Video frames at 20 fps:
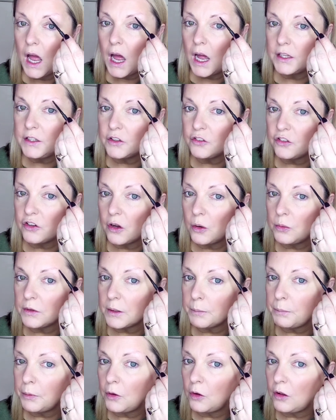and you don't want
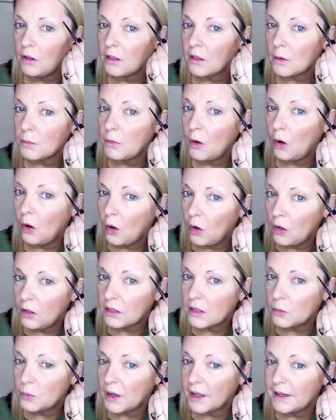to pull them all
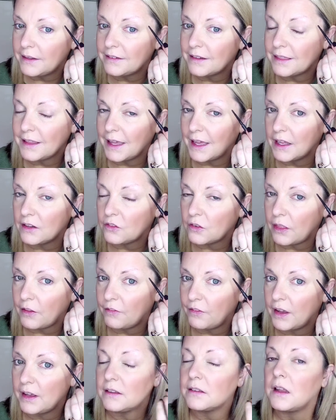the way to the edge of the
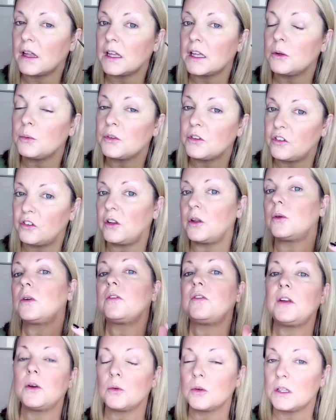face like you would do
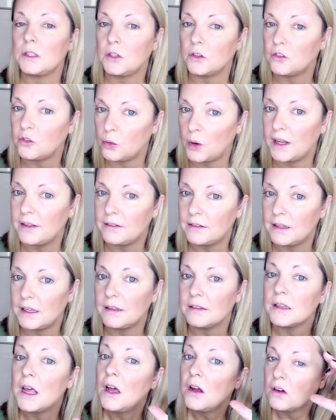if you were in your
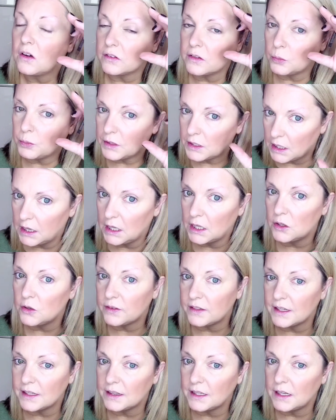20s, because it will close in